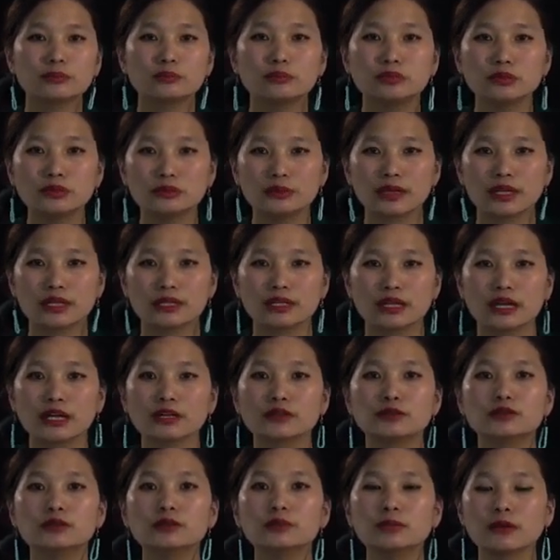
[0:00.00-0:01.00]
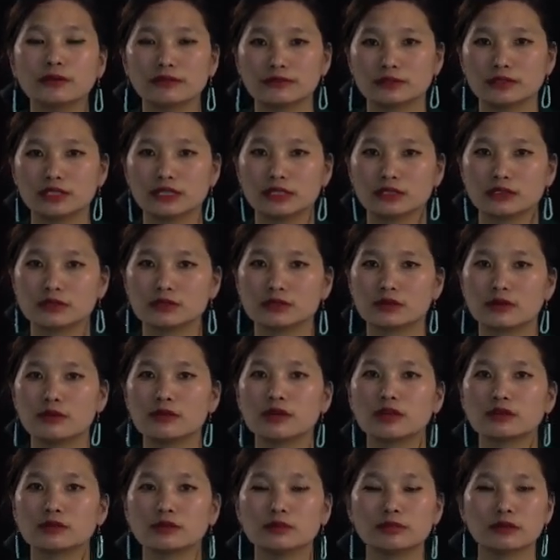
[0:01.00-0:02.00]
the plural, a group of things
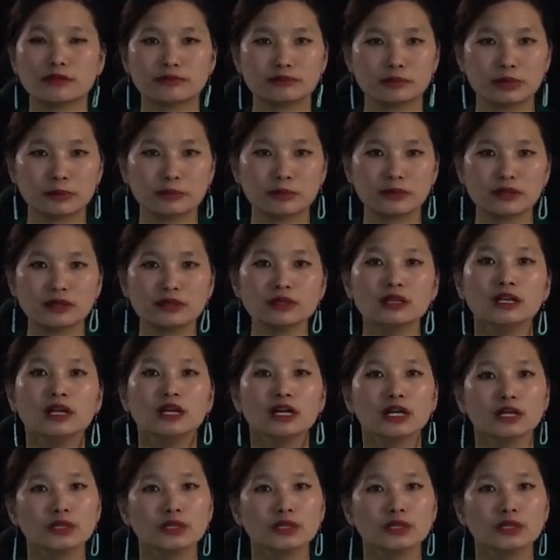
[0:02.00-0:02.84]
or a group of people,